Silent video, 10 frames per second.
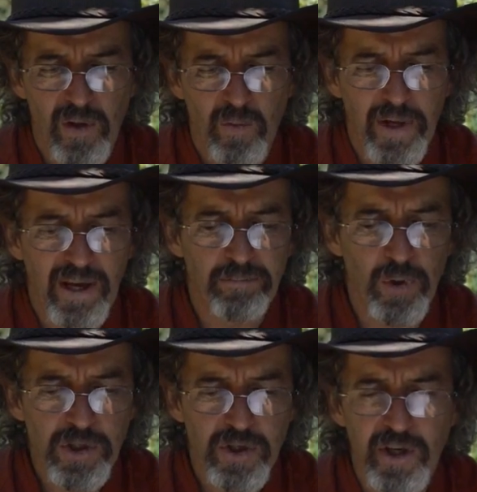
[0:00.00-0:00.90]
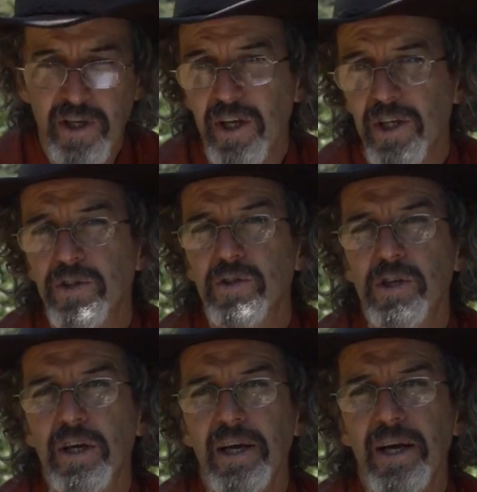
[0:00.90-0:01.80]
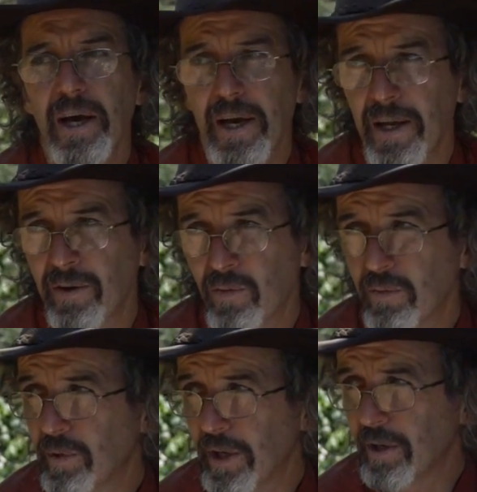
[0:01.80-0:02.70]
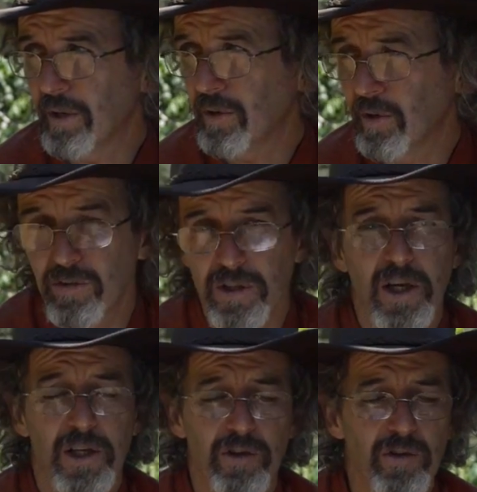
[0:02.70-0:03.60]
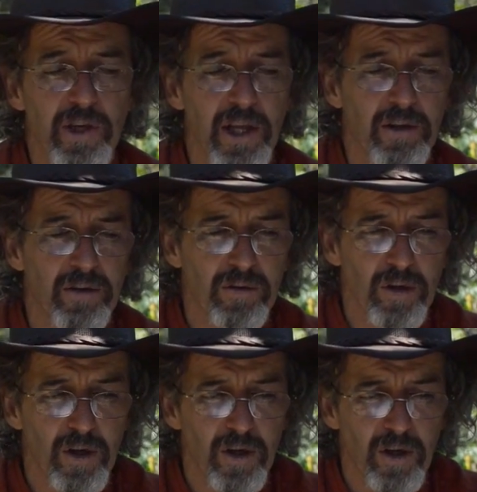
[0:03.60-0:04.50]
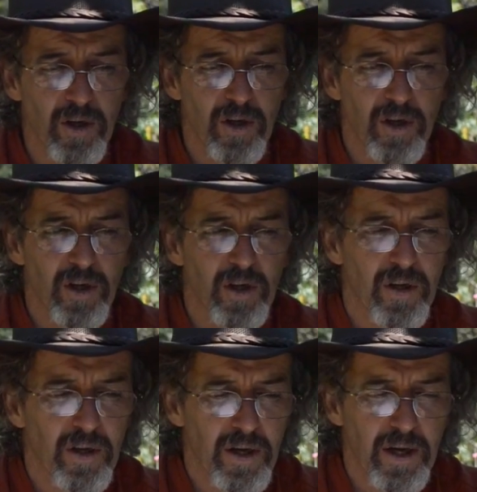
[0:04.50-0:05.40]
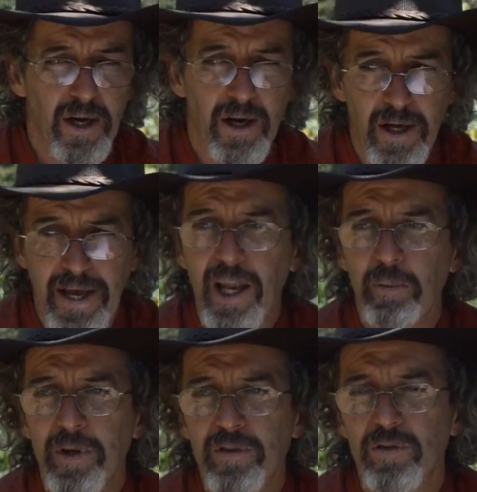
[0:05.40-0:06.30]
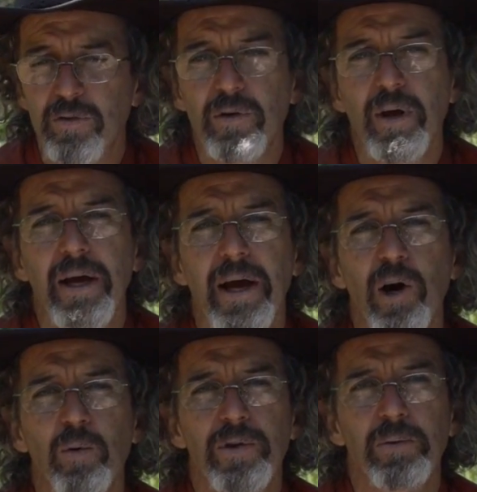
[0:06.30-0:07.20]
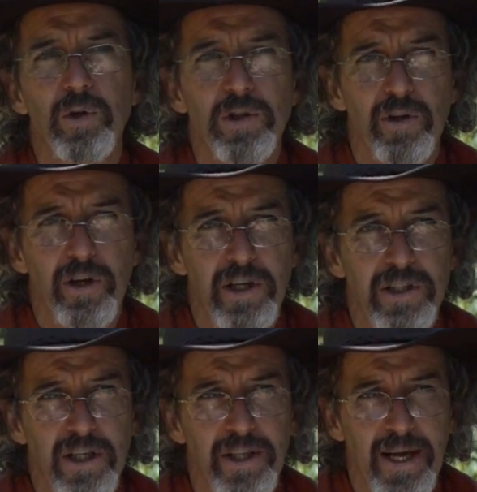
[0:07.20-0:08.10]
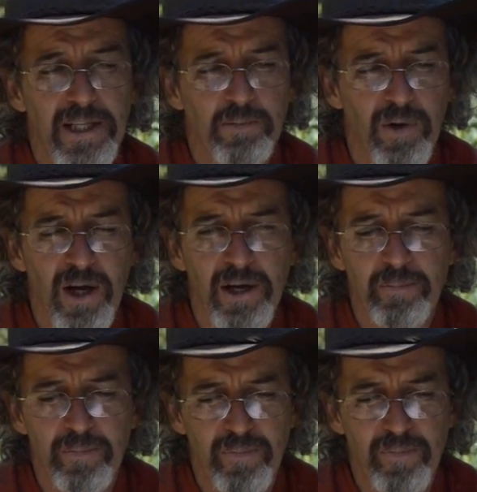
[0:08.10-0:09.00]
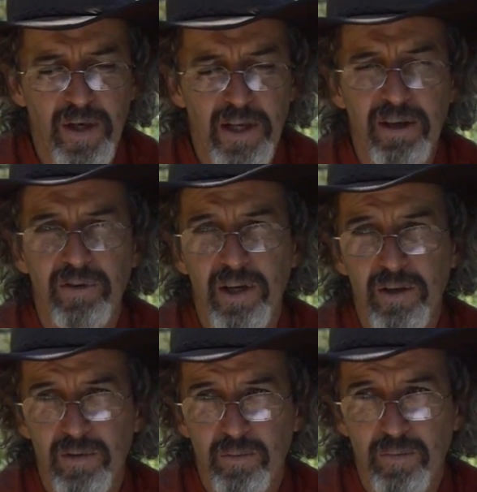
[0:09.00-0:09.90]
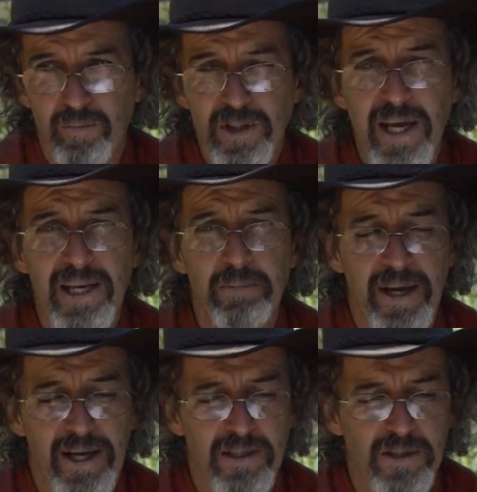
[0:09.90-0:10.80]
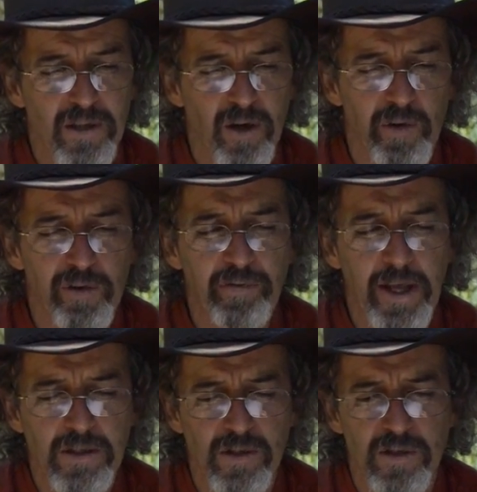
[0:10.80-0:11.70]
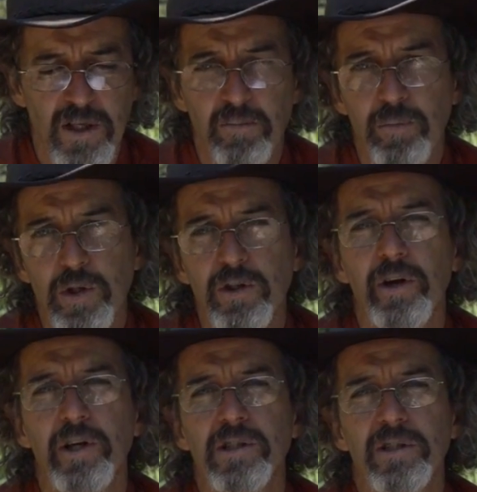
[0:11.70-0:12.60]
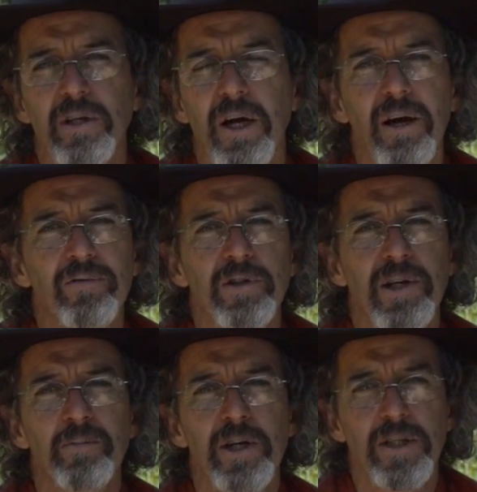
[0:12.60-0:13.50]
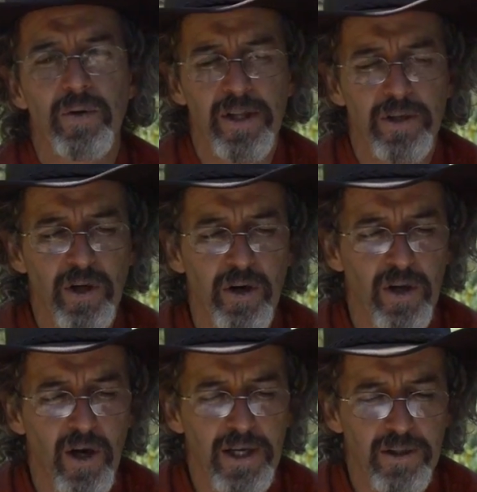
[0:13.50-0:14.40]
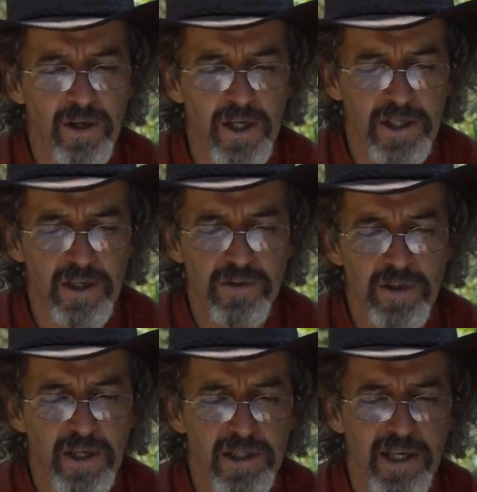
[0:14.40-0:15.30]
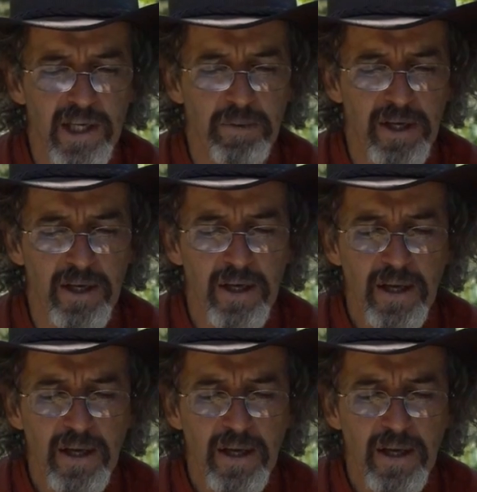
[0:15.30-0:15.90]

We have bush turkey issues here, and we use a unique element to help with the bush turkeys, and that's by leaving teddy bears on the fences. And the bush turkeys, for some reason or other, don't like the idea of seeing a teddy bear,